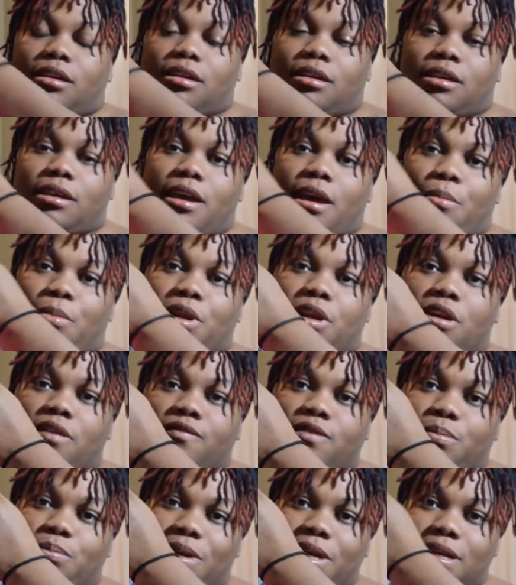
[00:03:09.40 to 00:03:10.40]
Yeah, I
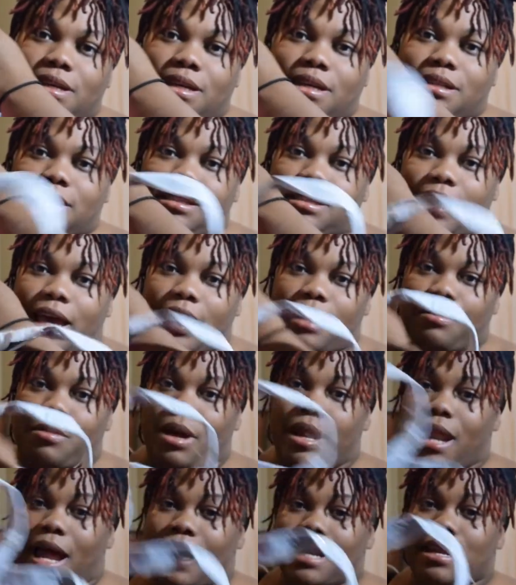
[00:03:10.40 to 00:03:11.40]
love the pink inside,
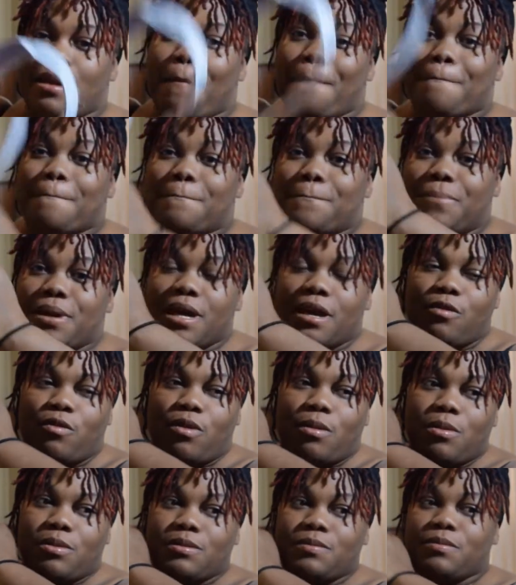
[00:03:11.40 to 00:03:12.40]
man, and it big.
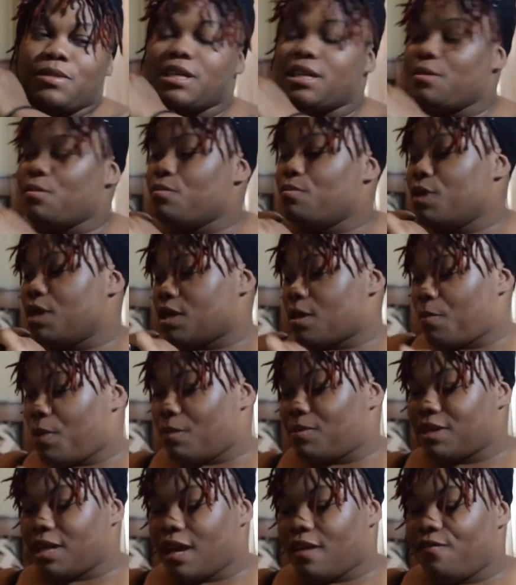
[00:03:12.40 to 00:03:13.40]
Well, I mean it big. You
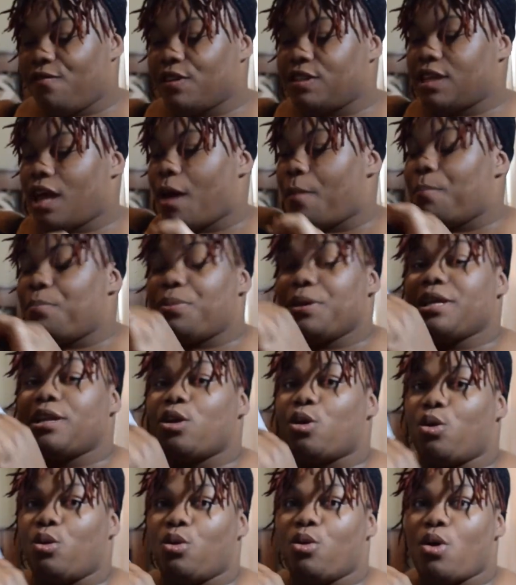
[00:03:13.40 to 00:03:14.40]
probably can fit a
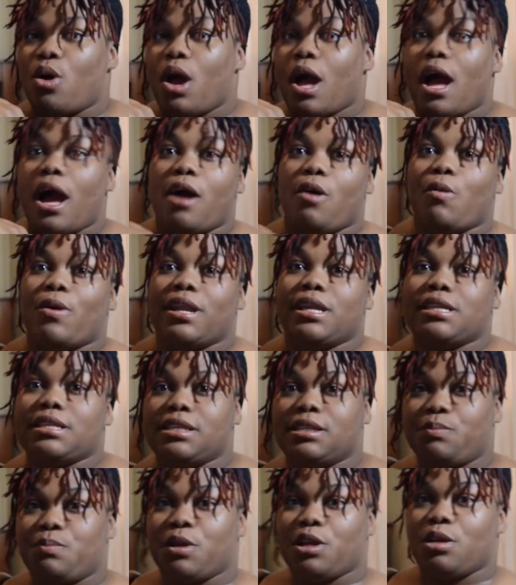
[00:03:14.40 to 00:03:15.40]
pillow, one of
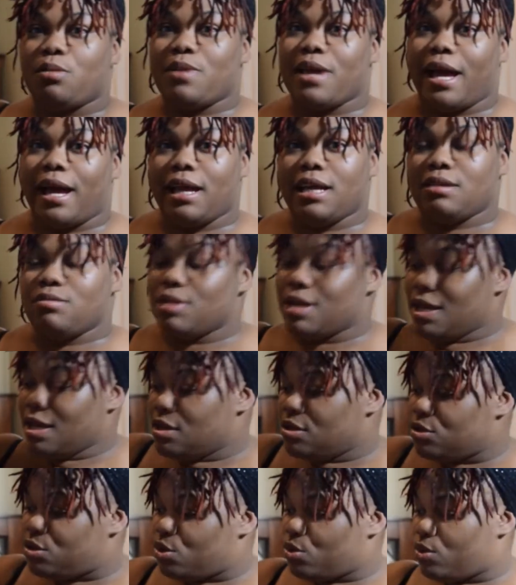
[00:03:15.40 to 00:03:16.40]
these pillow behind me,
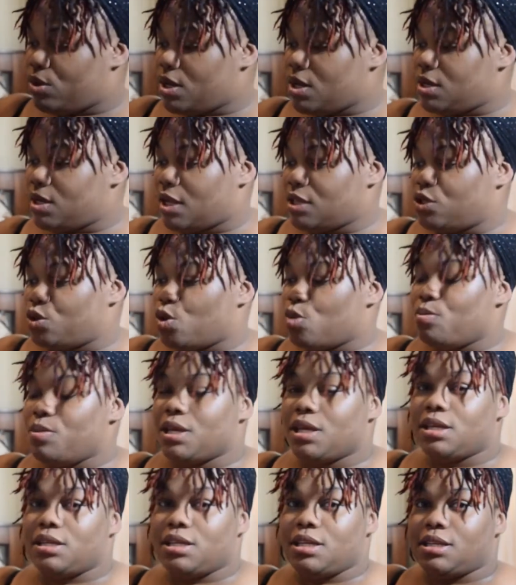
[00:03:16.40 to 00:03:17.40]
into it. That's how
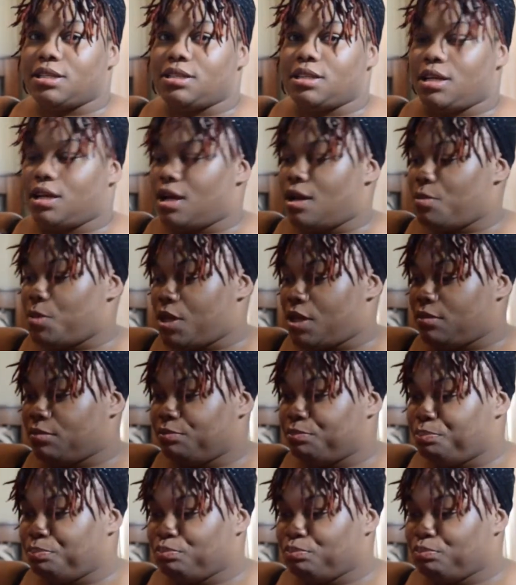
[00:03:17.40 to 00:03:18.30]
big it is. You know what I mean?